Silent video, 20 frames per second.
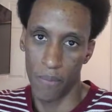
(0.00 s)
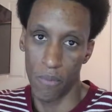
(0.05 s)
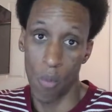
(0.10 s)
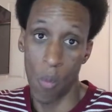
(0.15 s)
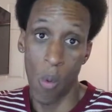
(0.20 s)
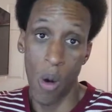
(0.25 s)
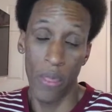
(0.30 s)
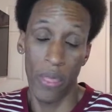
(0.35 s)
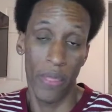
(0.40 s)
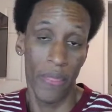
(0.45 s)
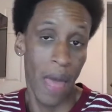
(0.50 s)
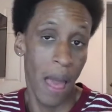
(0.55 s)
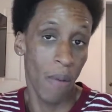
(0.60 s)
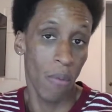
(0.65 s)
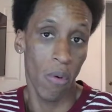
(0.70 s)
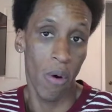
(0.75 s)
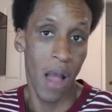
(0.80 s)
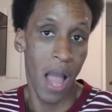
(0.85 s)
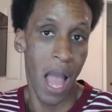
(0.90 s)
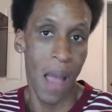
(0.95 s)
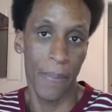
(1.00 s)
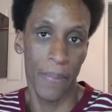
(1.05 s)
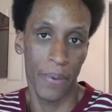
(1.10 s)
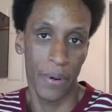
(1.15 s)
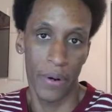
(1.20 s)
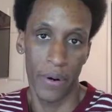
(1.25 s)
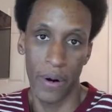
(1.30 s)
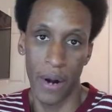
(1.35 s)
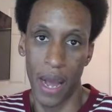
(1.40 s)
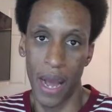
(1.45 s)
Whether that will happen
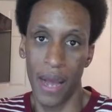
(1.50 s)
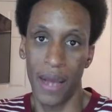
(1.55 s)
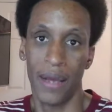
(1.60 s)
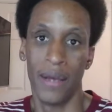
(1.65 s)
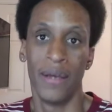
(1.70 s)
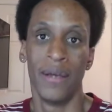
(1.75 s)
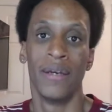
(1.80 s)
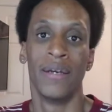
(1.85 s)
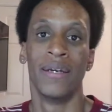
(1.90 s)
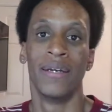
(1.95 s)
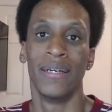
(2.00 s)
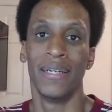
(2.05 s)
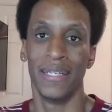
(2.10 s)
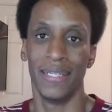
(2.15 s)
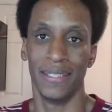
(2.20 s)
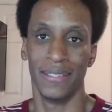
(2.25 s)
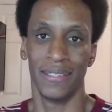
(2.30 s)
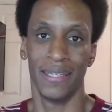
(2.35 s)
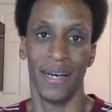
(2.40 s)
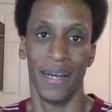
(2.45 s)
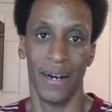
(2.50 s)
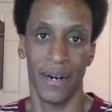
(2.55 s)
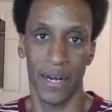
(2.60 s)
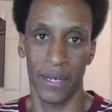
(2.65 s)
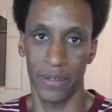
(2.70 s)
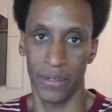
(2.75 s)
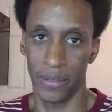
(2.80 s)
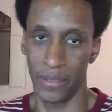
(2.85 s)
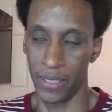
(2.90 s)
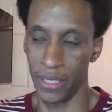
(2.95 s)
or not is
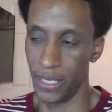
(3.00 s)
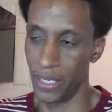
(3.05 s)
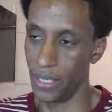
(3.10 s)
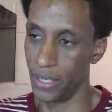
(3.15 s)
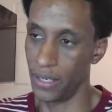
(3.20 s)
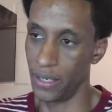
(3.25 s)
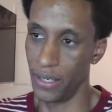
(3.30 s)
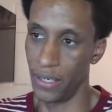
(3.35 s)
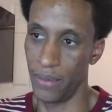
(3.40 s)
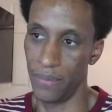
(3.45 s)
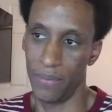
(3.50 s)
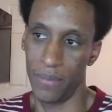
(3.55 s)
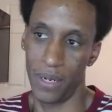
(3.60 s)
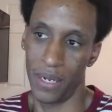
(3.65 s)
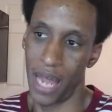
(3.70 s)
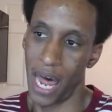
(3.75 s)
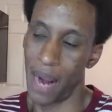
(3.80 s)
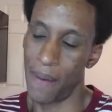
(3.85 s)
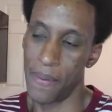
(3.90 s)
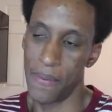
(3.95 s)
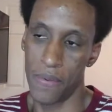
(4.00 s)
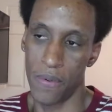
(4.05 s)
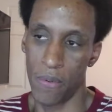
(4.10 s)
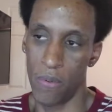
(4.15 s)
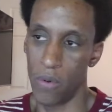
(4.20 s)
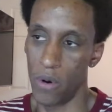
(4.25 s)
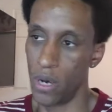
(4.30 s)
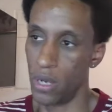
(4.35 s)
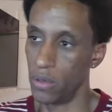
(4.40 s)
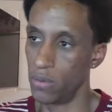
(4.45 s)
another thing. A lot of people
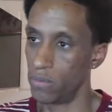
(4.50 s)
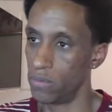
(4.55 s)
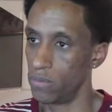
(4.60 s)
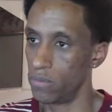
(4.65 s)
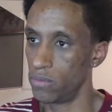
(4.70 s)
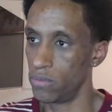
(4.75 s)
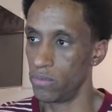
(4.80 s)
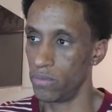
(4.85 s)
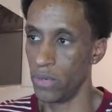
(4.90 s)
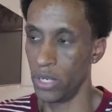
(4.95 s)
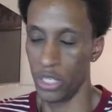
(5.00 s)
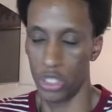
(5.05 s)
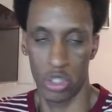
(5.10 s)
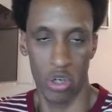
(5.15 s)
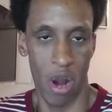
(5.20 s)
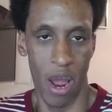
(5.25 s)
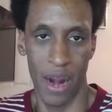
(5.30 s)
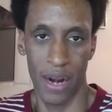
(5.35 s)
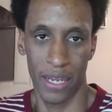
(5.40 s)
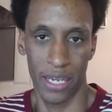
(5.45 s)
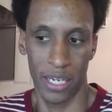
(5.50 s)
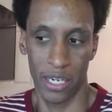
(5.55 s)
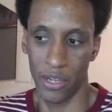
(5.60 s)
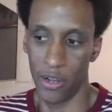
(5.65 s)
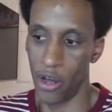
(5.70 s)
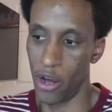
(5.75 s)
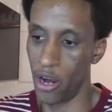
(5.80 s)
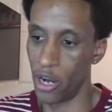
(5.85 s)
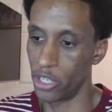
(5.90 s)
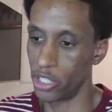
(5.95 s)
want and try to get
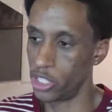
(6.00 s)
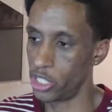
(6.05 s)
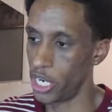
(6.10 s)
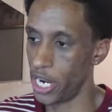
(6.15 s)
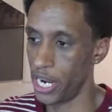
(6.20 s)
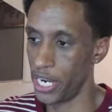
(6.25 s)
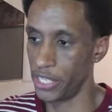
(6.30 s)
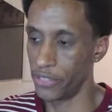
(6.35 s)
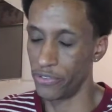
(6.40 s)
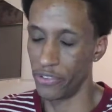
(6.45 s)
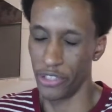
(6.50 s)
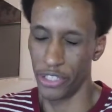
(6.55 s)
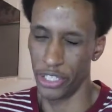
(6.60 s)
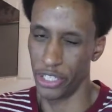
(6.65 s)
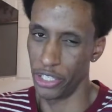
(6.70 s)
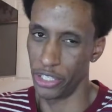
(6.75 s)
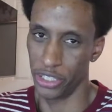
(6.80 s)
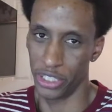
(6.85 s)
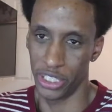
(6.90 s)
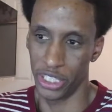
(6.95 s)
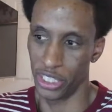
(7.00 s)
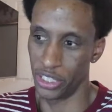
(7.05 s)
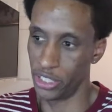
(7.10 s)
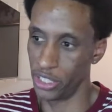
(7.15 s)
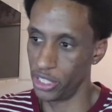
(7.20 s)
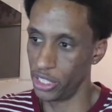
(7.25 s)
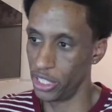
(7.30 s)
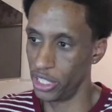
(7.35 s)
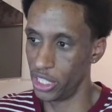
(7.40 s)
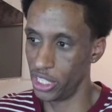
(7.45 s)
laws changed for years and years and
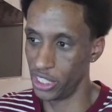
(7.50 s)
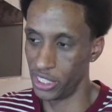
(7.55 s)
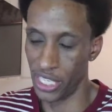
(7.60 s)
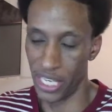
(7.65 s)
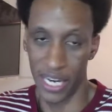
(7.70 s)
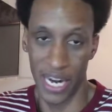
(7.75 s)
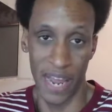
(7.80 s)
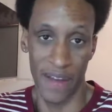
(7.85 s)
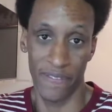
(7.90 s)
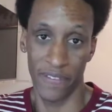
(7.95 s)
years that never